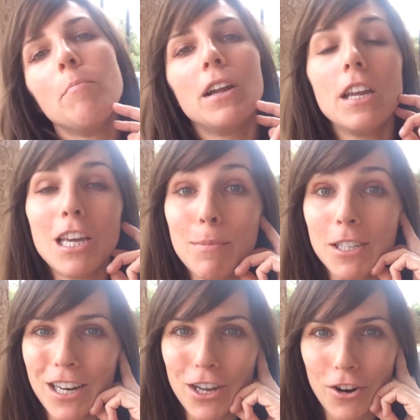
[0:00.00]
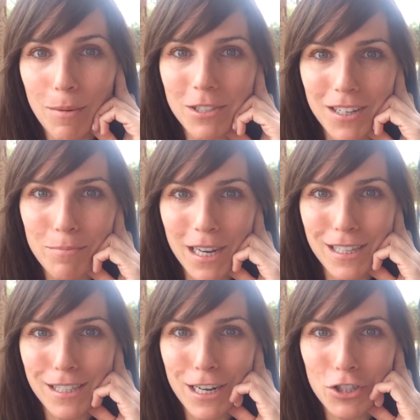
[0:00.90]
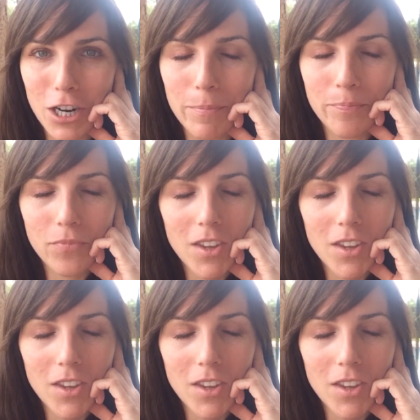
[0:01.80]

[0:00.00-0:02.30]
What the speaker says: But he keeps getting interrupted by his day job.